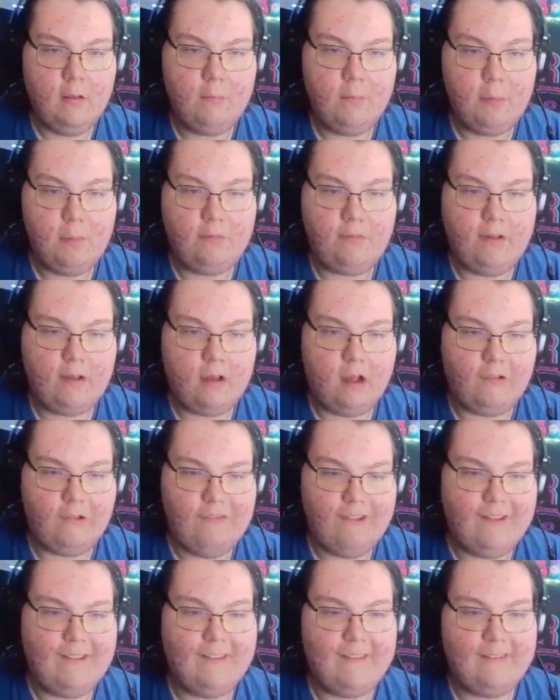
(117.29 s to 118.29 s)
People playing off
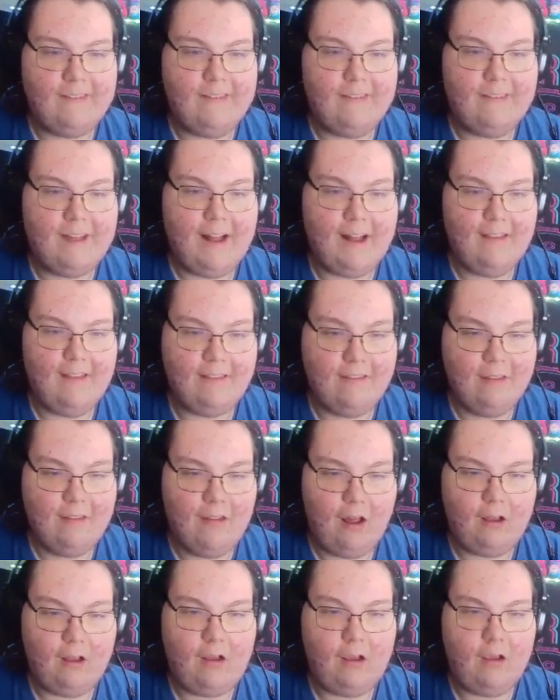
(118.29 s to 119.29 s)
at distance. That is
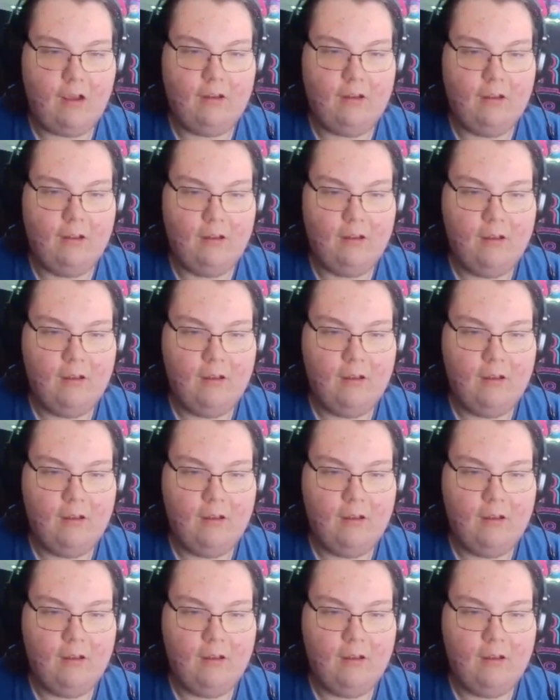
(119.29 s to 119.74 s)
not good.